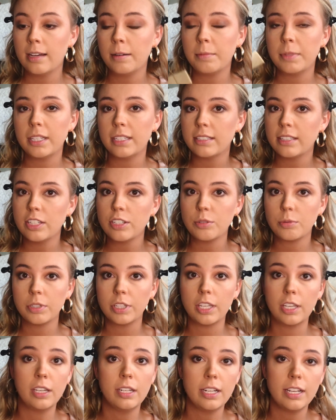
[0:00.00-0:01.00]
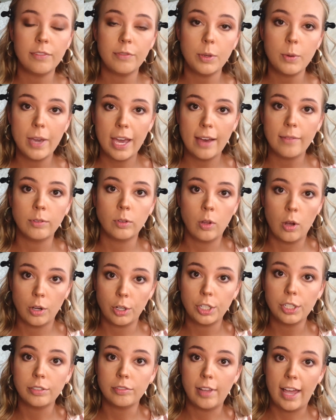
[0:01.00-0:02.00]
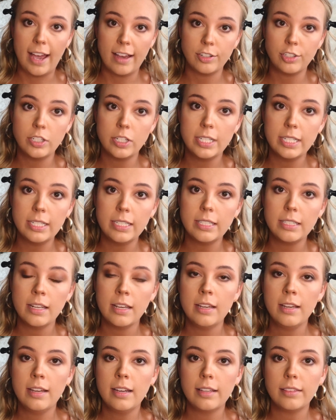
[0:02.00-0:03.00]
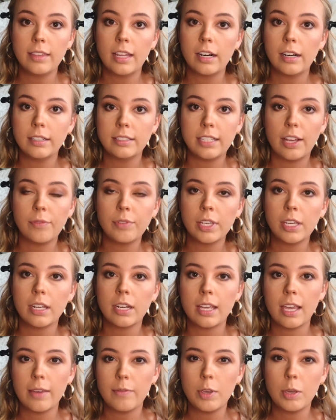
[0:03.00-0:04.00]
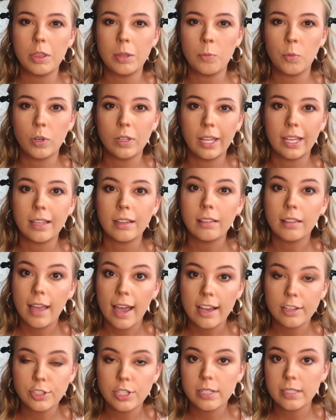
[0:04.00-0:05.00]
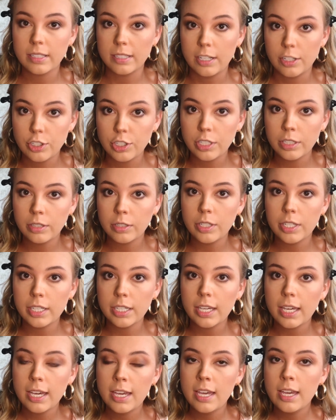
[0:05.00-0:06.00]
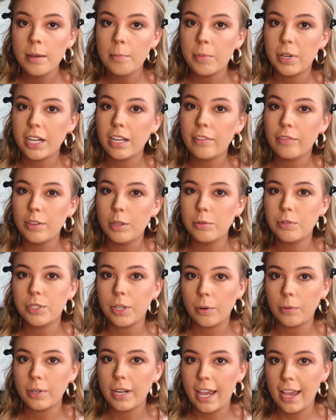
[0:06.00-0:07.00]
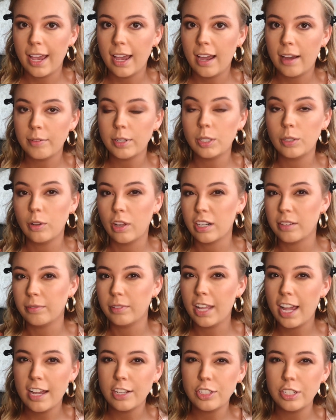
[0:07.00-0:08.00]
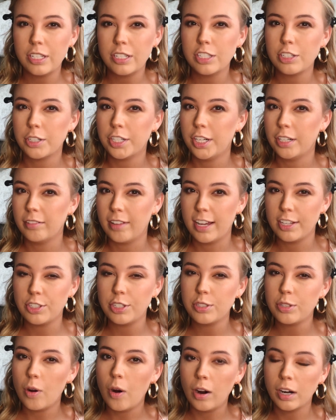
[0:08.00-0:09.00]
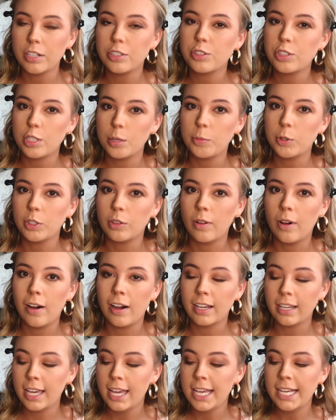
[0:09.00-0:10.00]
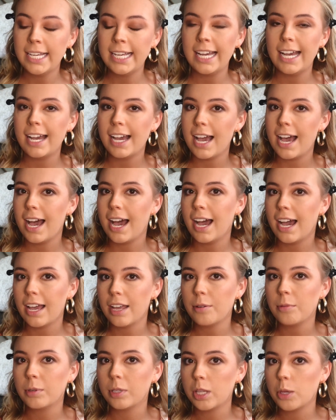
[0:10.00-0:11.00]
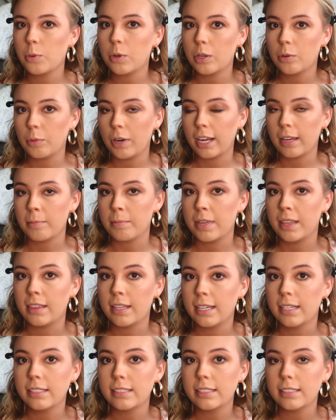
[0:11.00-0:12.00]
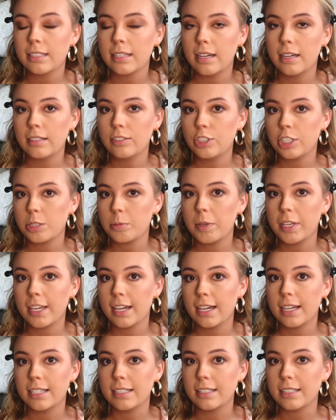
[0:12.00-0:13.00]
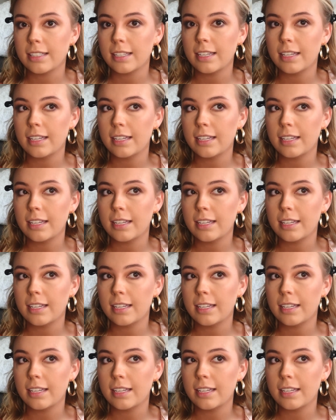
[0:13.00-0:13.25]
This is really good if you have longer lashes. They're definitely gonna give you the more like lash extension look, but if you don't have a lot of lashes or your lashes aren't super long, I really wouldn't recommend this just because